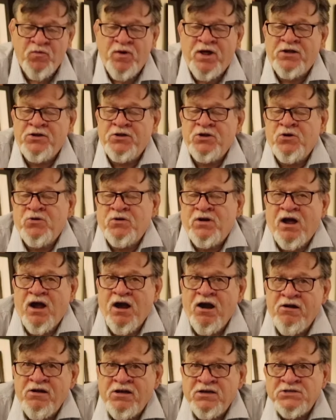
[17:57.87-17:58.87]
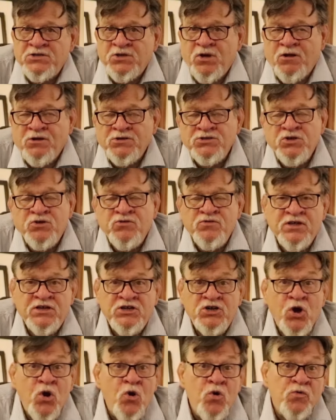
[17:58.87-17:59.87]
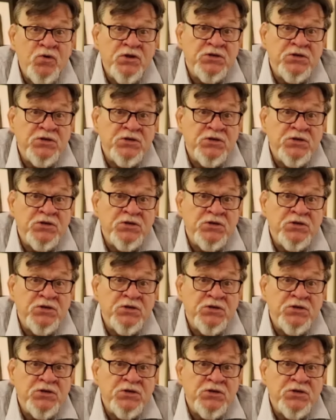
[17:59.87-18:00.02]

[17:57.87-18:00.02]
well-known artists, also the no